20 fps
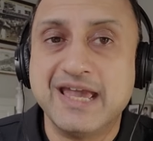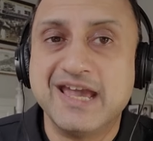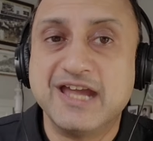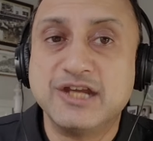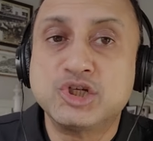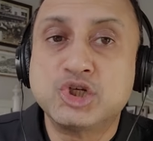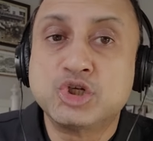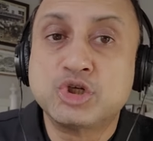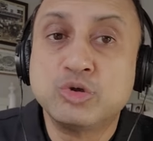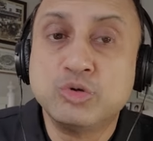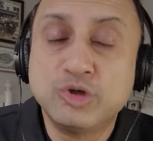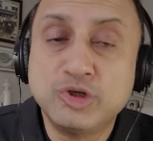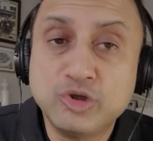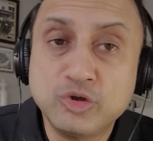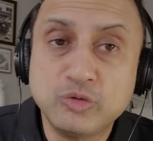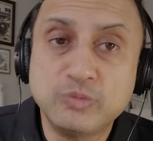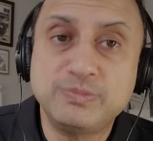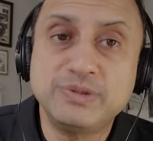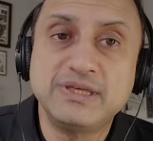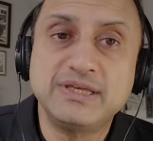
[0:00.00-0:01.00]
And should
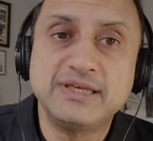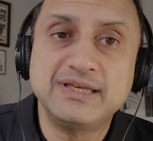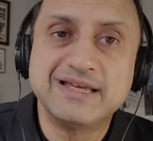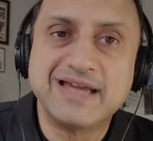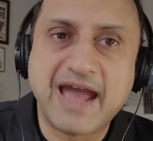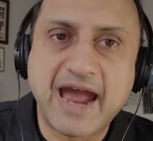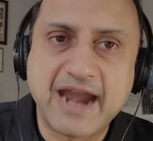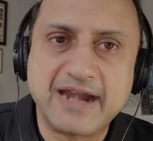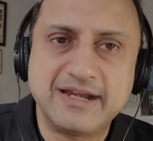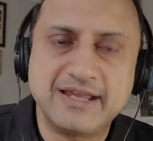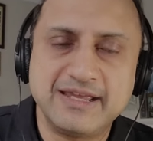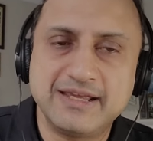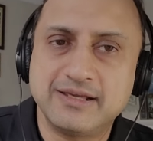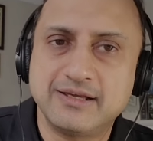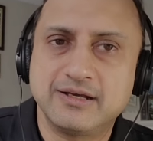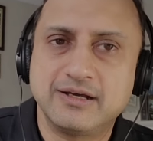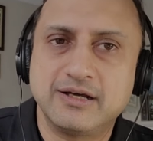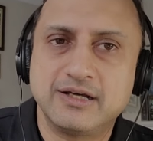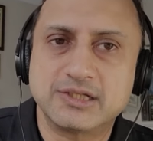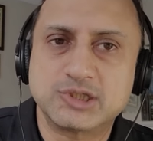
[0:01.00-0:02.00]
you be
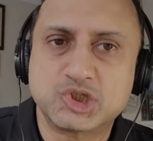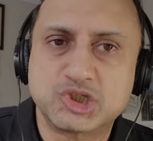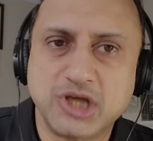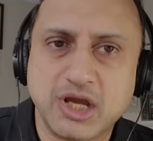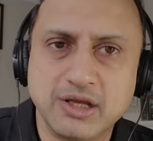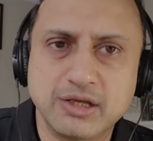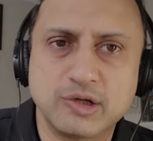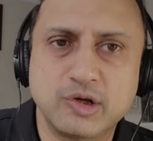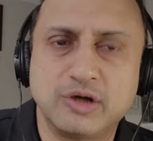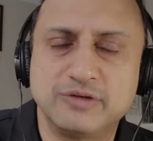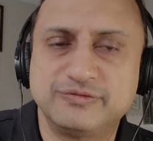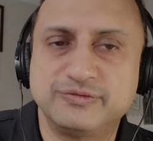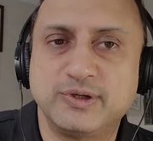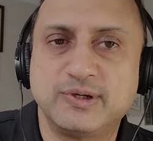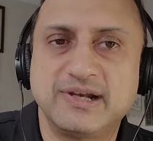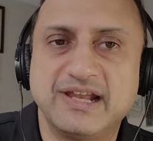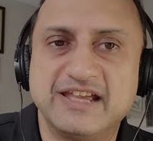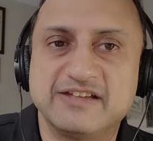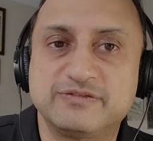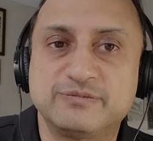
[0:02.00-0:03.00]
adding a chunk of
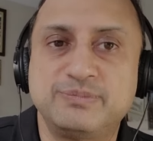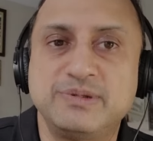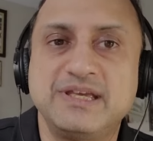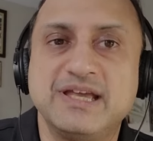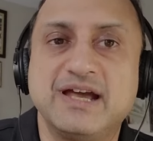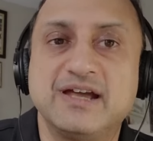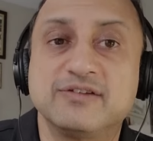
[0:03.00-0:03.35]
your F P